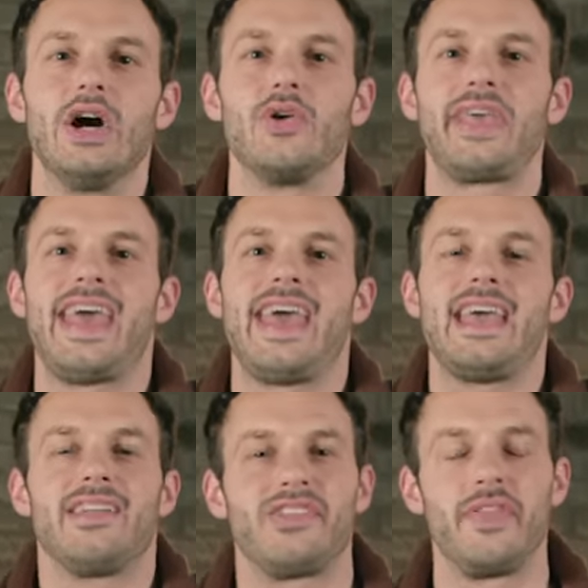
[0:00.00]

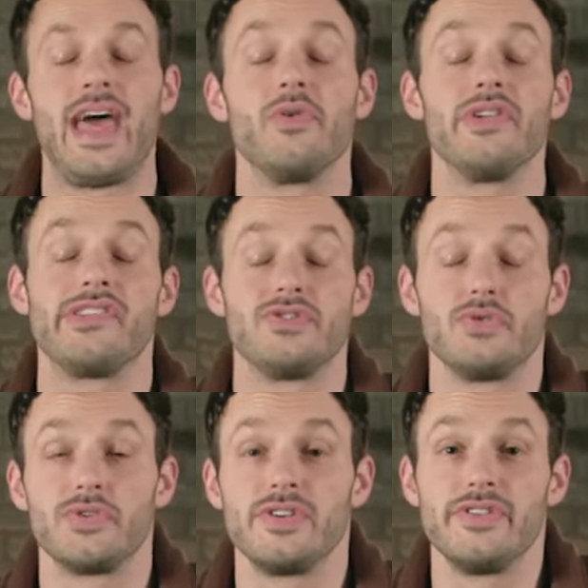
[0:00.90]
Okay, so that was a
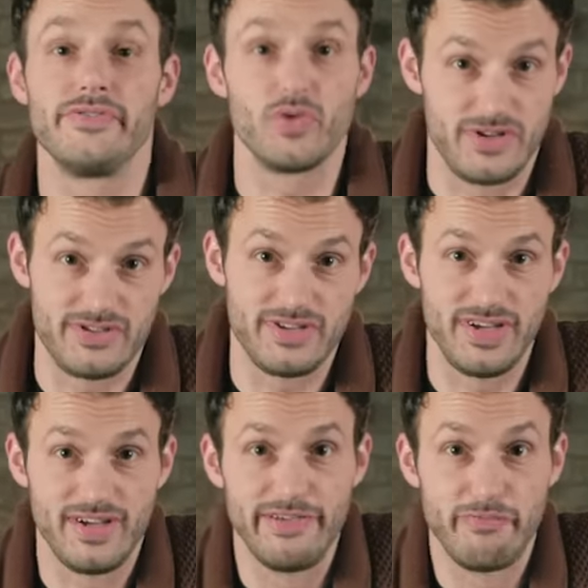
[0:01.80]
tour de force
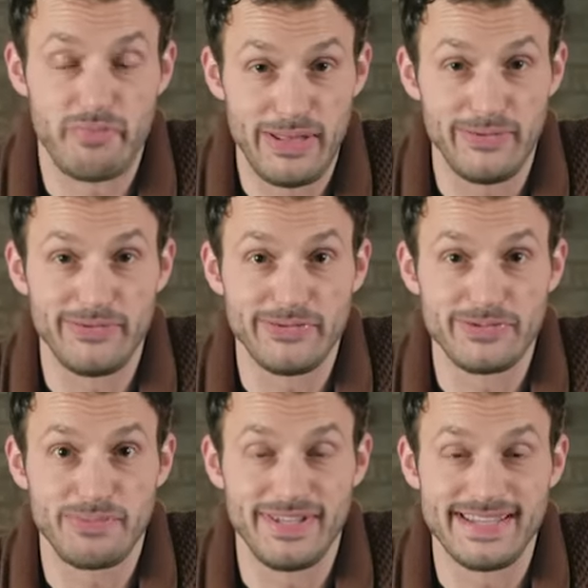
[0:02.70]
of
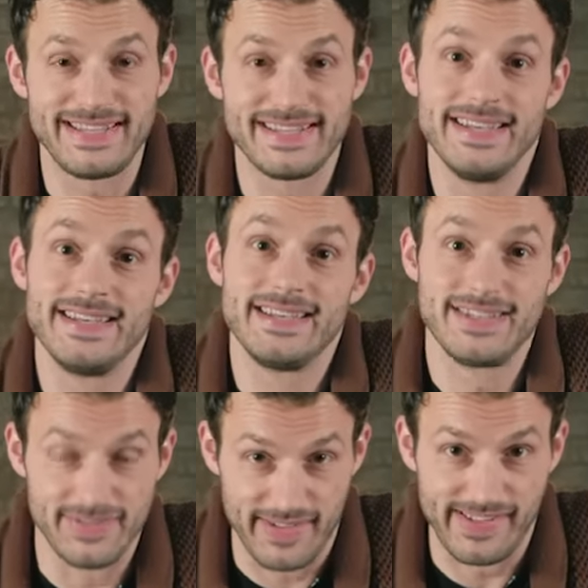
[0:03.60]
pedals plus
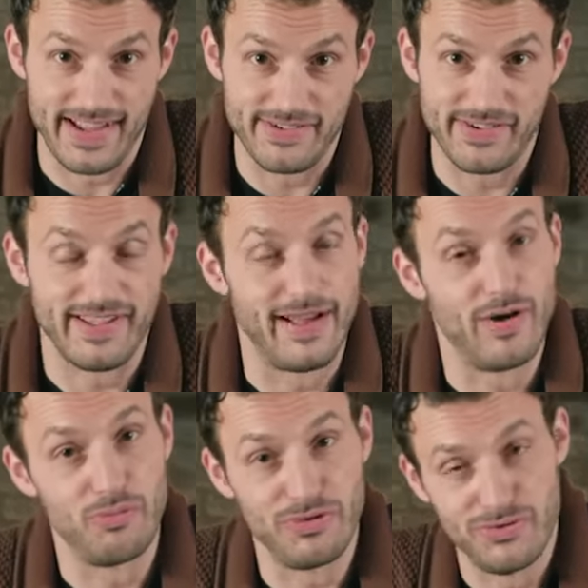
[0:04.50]
synthesizers. I
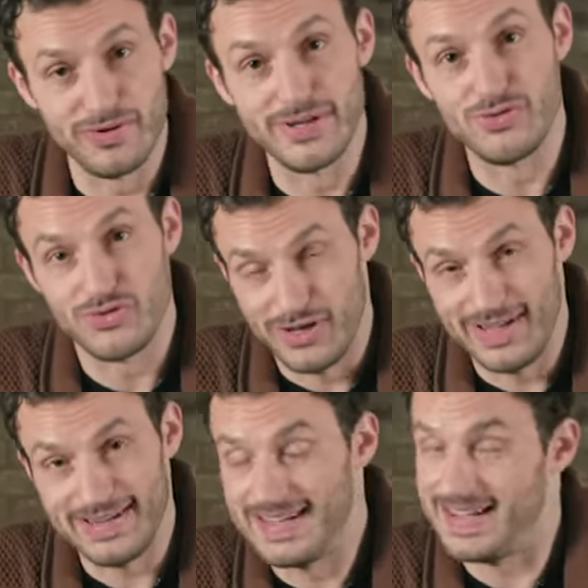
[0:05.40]
hope you
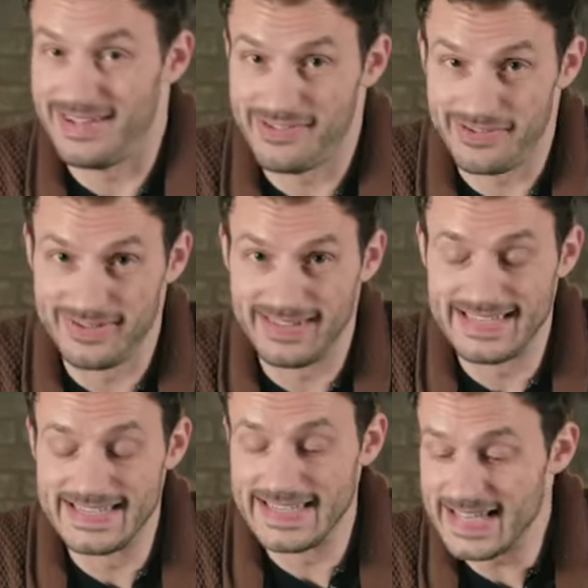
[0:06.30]
enjoyed it. I
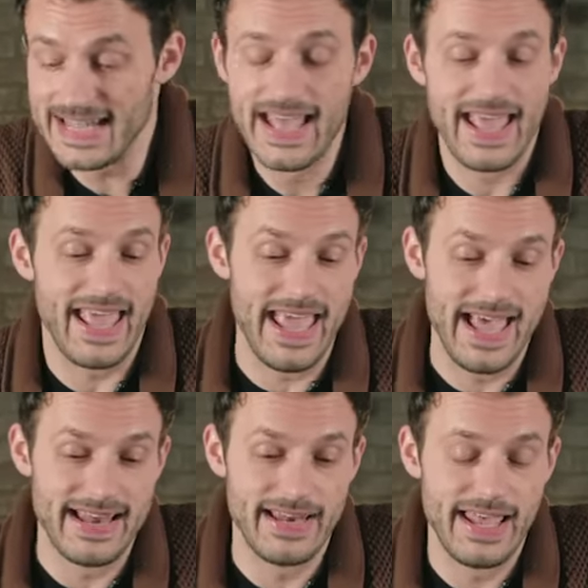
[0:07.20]
certainly did.
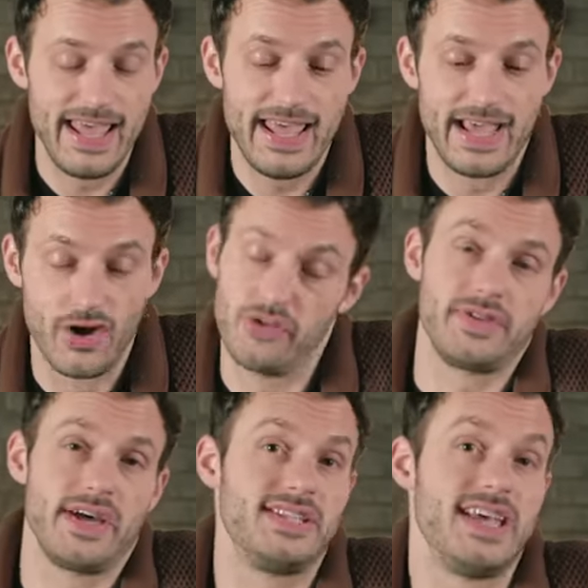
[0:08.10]
And it goes
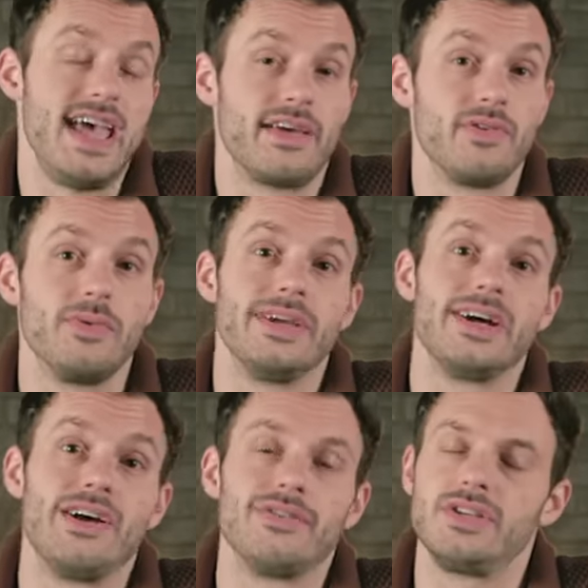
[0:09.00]
without saying that we
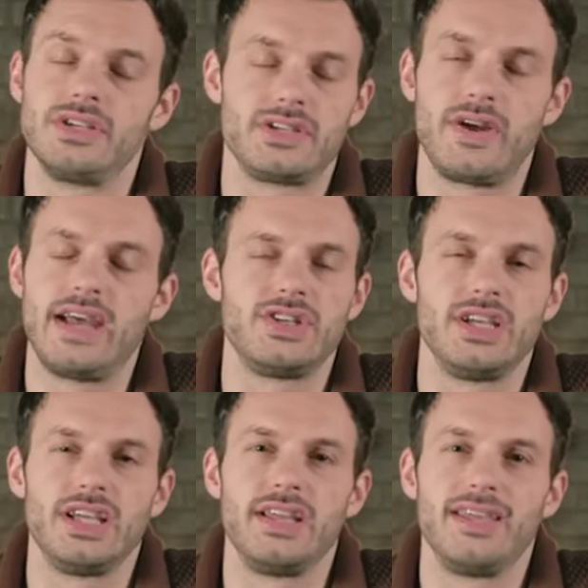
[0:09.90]
are just
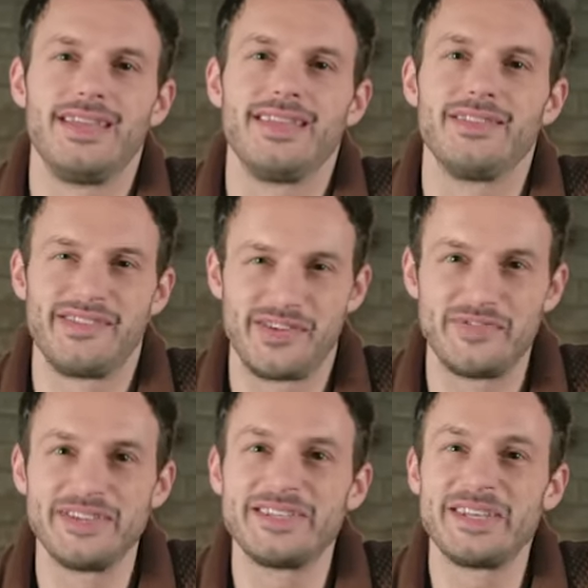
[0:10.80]
scratching the
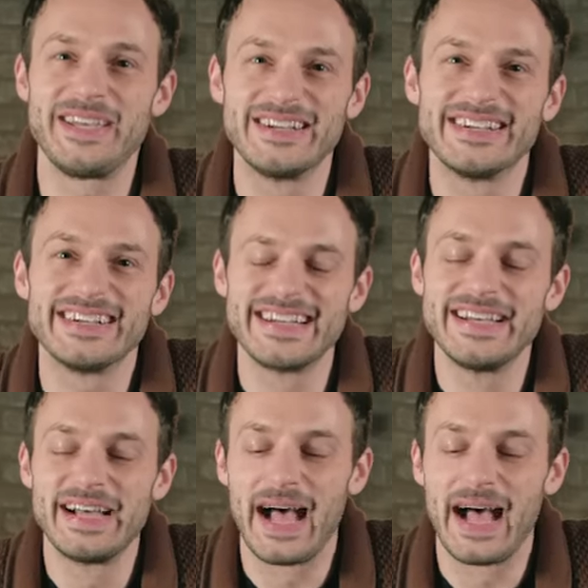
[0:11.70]
surface here.